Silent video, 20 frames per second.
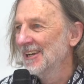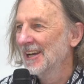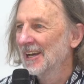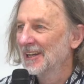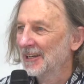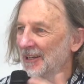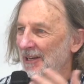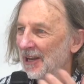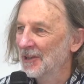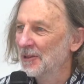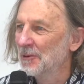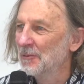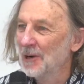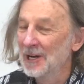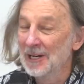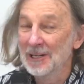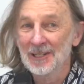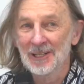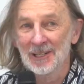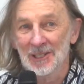and another
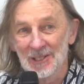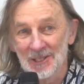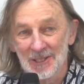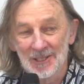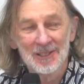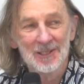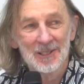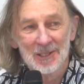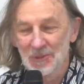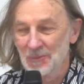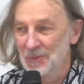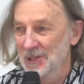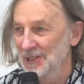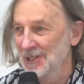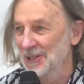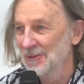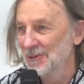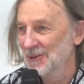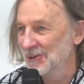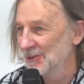one is
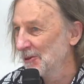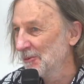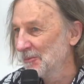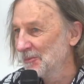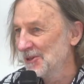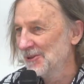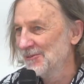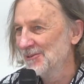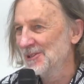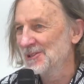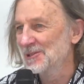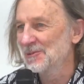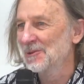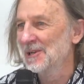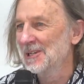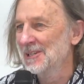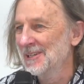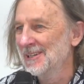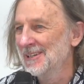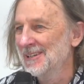speaking with your previous
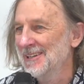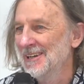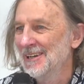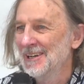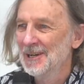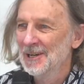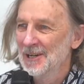winner,